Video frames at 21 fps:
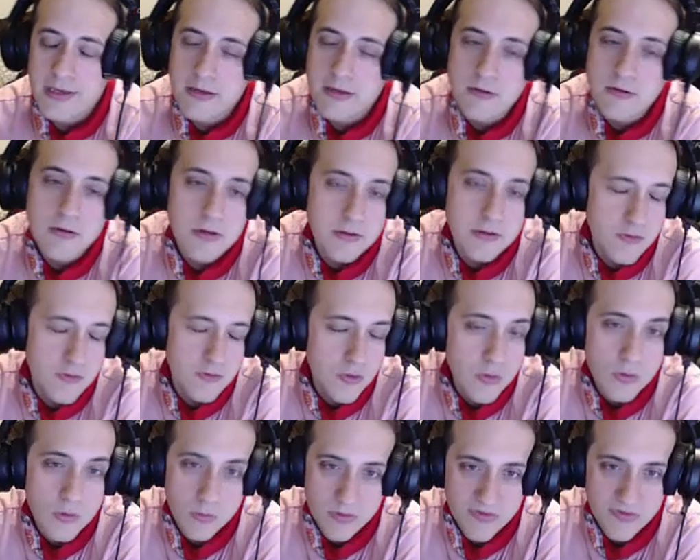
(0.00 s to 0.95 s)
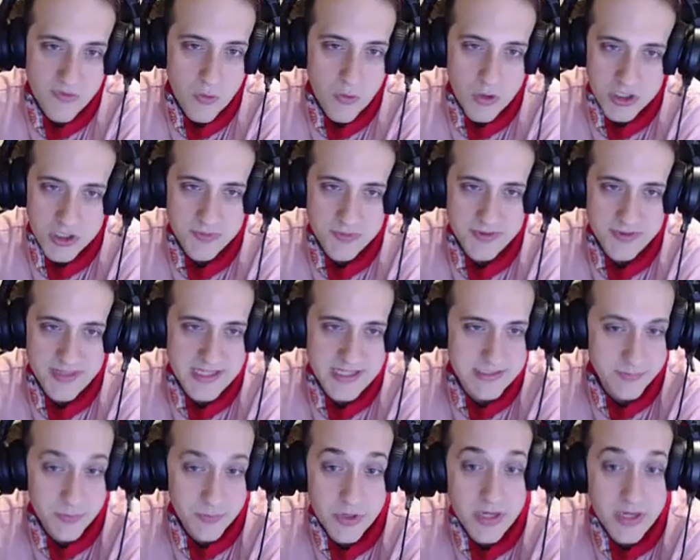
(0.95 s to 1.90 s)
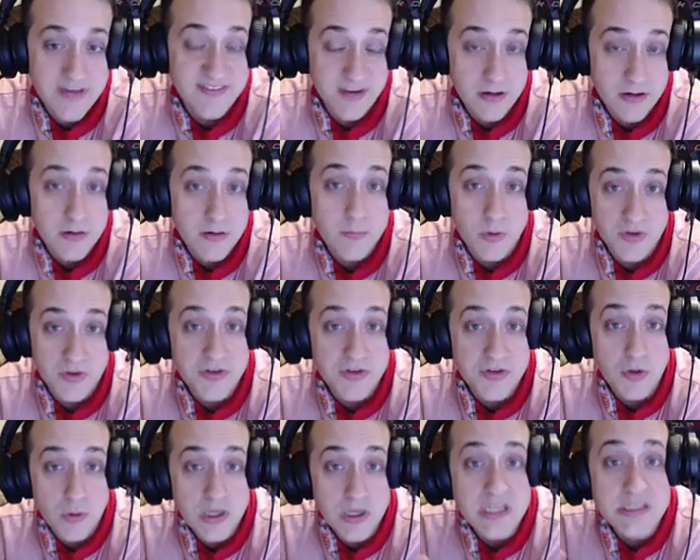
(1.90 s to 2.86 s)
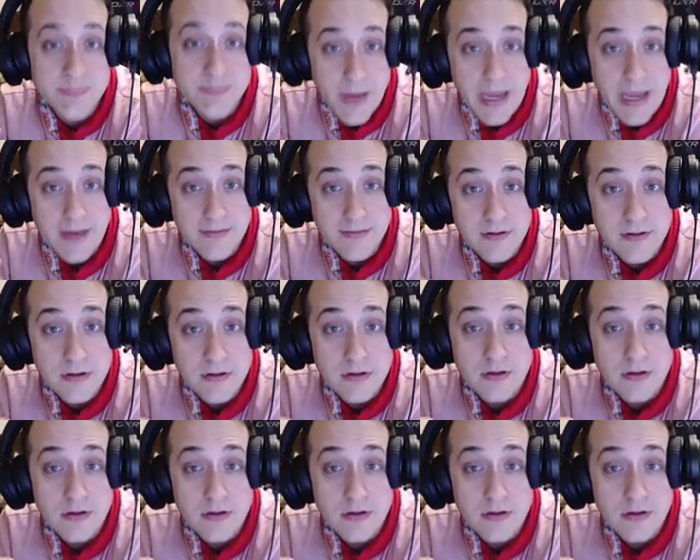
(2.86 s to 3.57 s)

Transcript: I mean, you can do it with Forge, but that's pretty terrible. So expand.